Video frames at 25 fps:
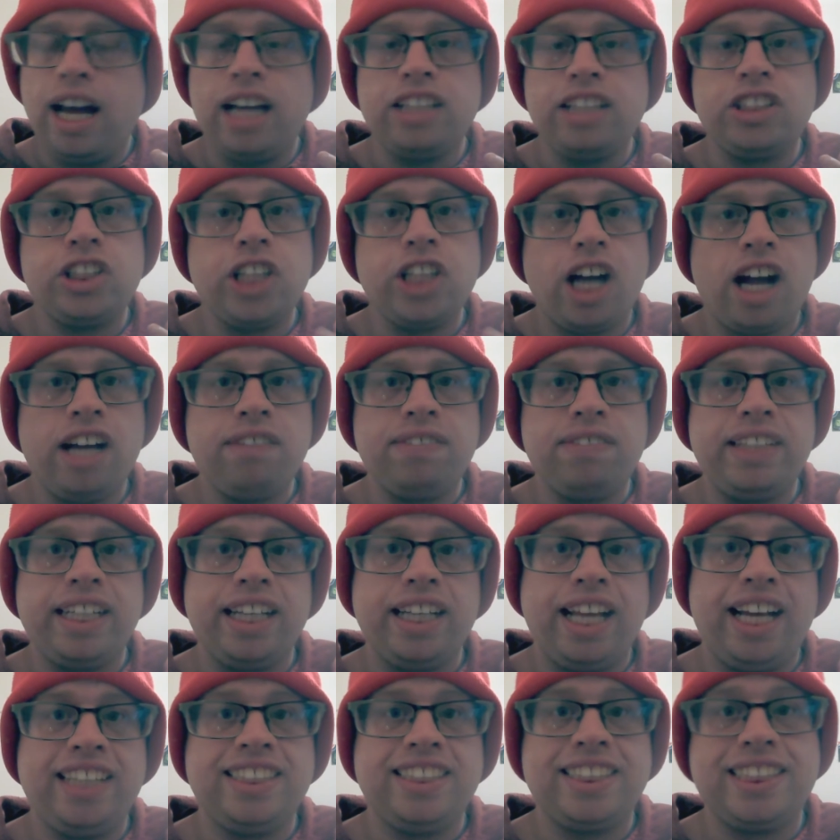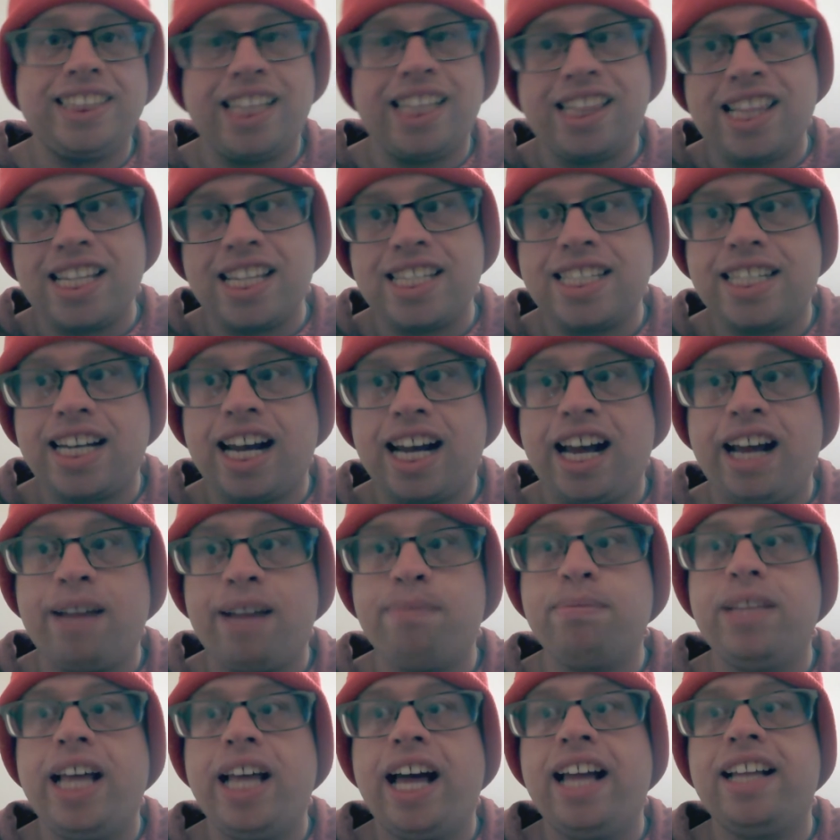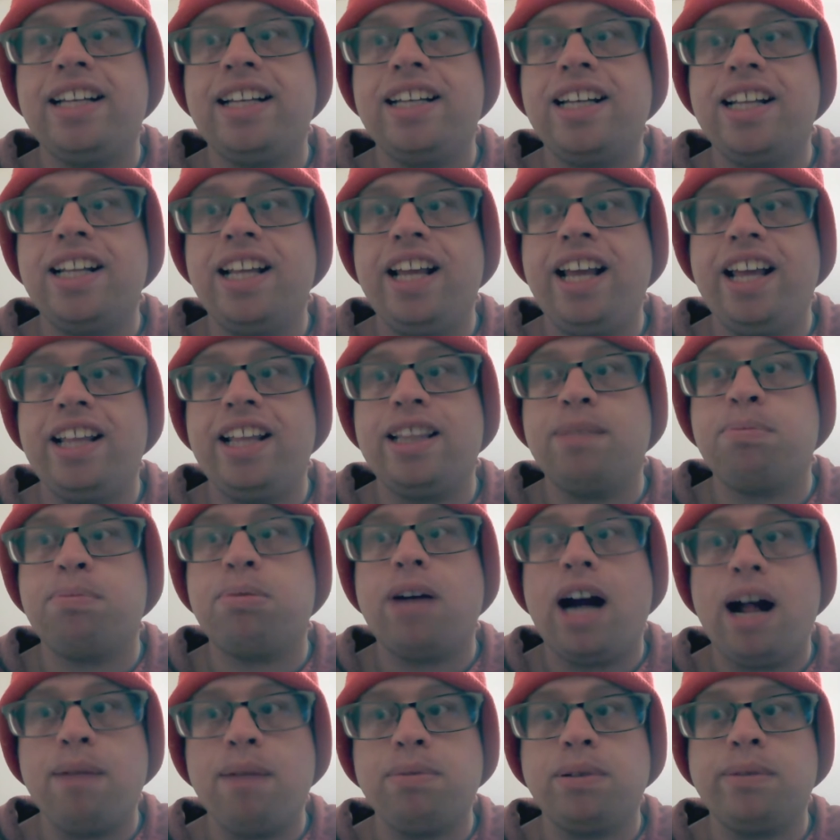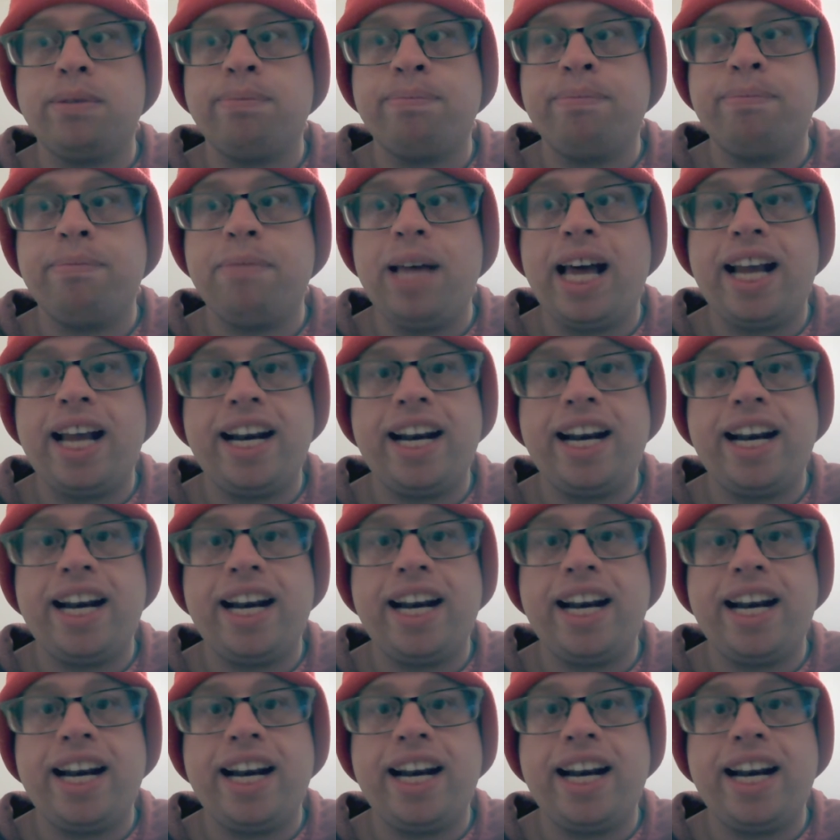Sean realizes at this time that the problem